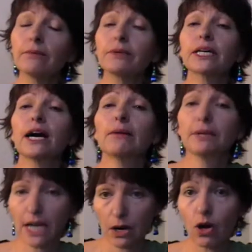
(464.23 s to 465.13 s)

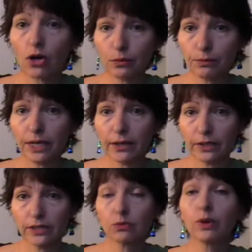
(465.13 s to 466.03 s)
becoming our own
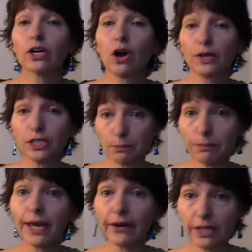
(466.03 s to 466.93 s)
parents. We're going to
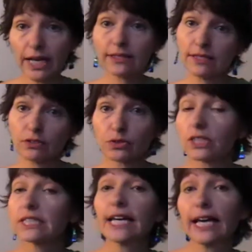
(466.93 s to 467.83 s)
parent ourselves. We're
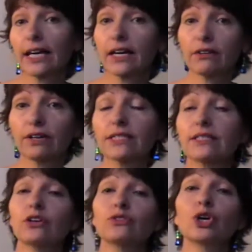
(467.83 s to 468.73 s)
going to take care of
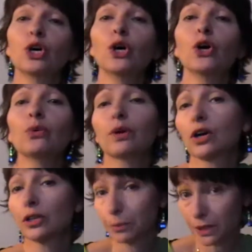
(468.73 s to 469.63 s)
ourselves. We're
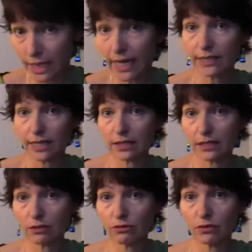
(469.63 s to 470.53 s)
going to protect
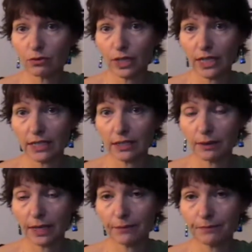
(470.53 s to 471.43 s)
ourselves if we need to
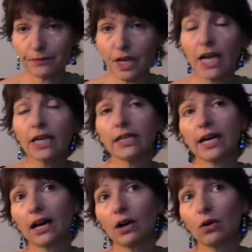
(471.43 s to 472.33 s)
be.
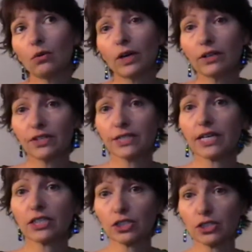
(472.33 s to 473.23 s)
Now, one of the
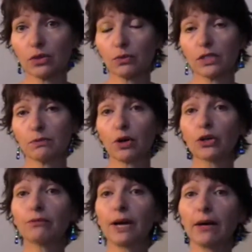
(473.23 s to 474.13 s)
sections that we
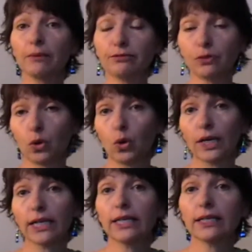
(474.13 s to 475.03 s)
spoke about before
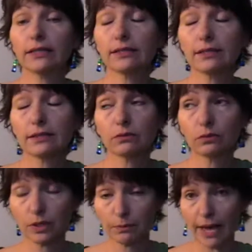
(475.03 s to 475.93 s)
is
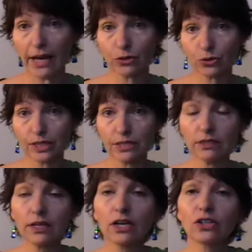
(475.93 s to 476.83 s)
with boundaries.
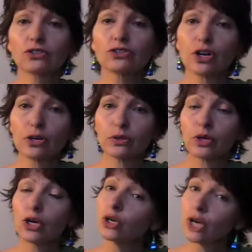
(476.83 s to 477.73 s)
So
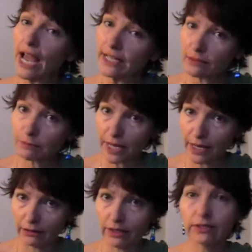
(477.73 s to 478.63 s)
as a
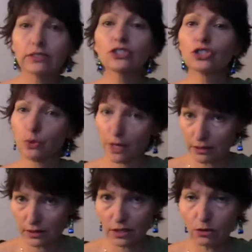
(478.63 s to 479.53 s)
parent to
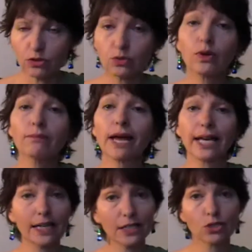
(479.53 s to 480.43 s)
ourselves, we may need